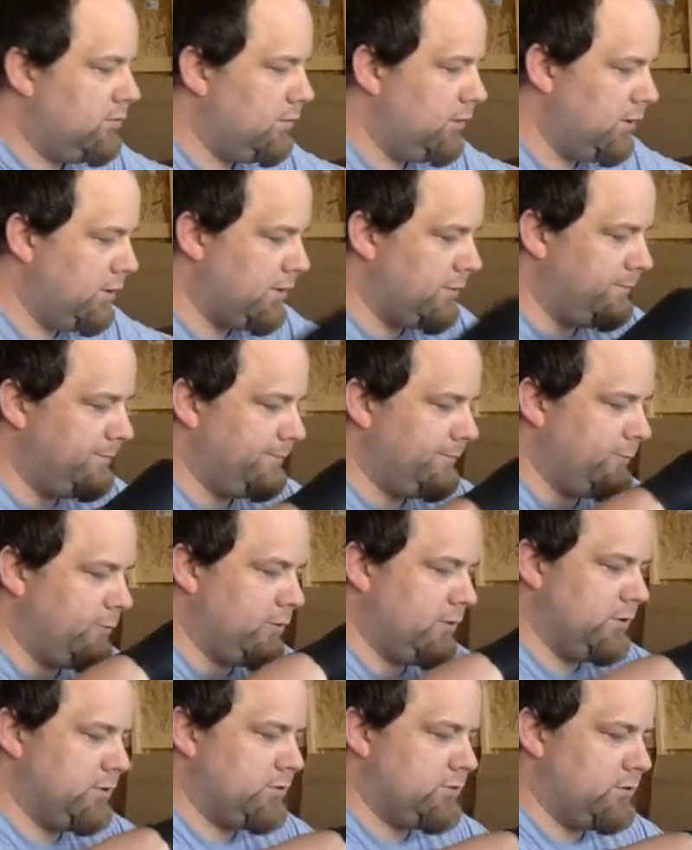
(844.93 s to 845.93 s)
Yeah, we're
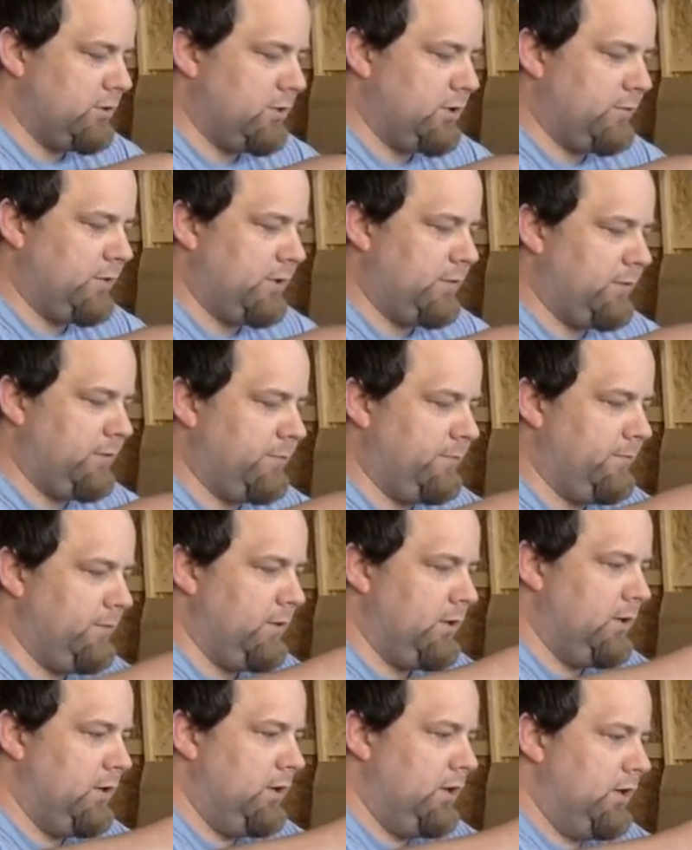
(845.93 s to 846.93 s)
going to stroke it, baby.
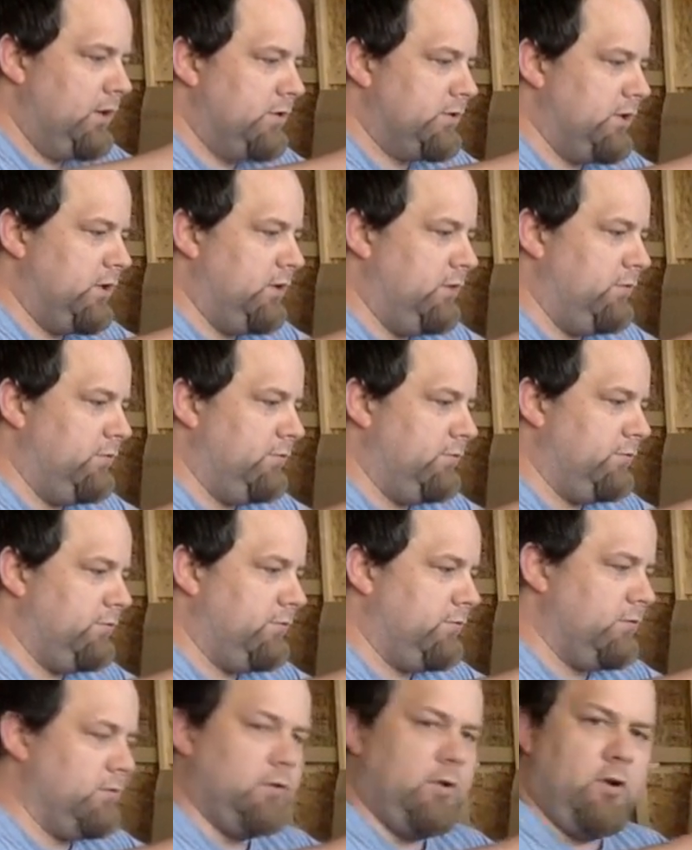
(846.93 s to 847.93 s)
So,
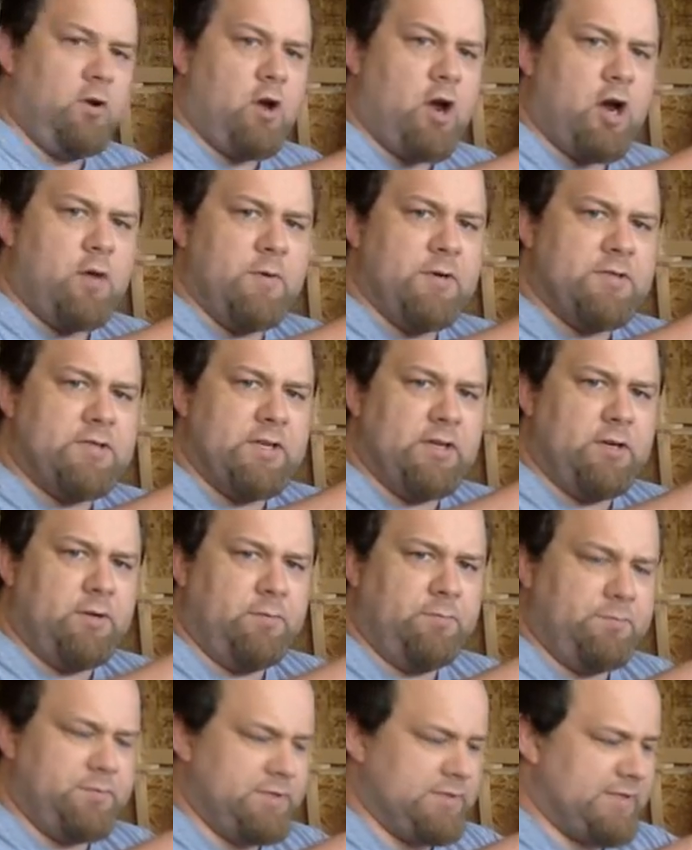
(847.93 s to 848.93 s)
little Armor Seal,
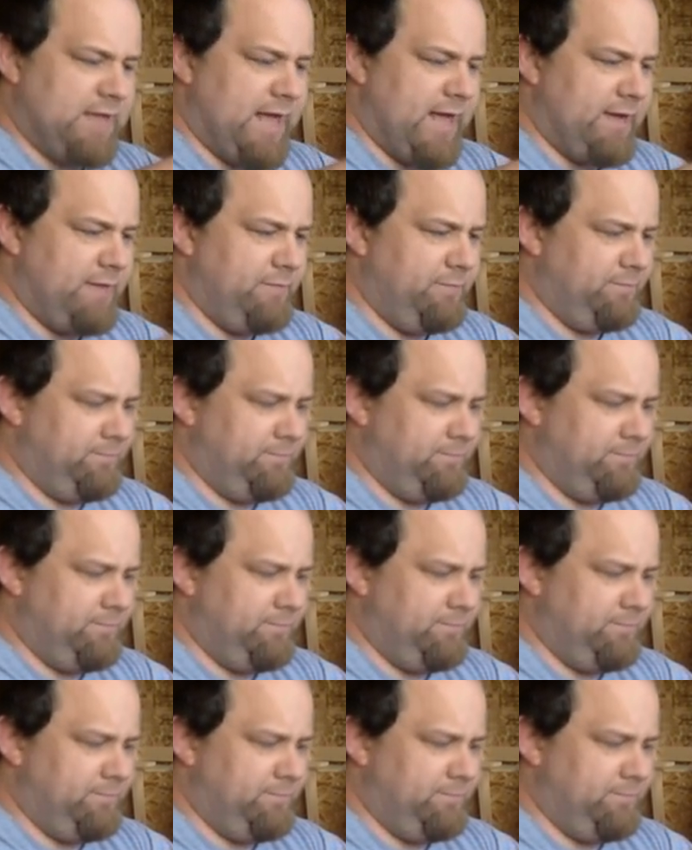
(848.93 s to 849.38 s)
satin.